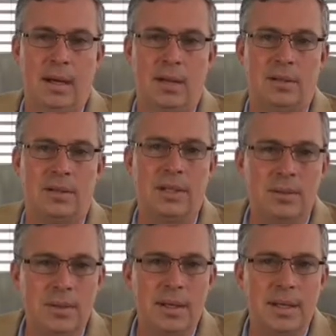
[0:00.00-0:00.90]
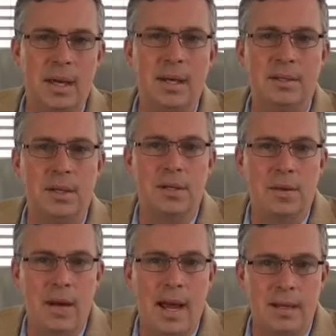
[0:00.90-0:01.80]
are essentially things that you
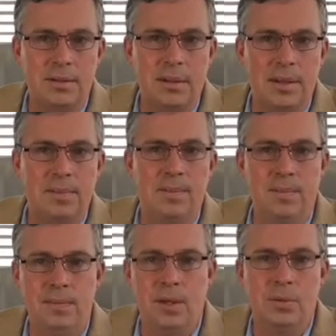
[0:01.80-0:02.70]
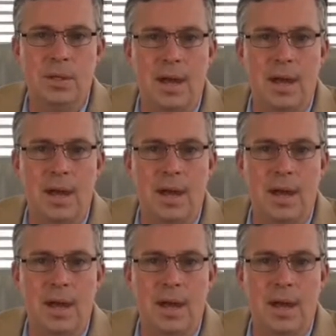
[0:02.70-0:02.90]
can actually use a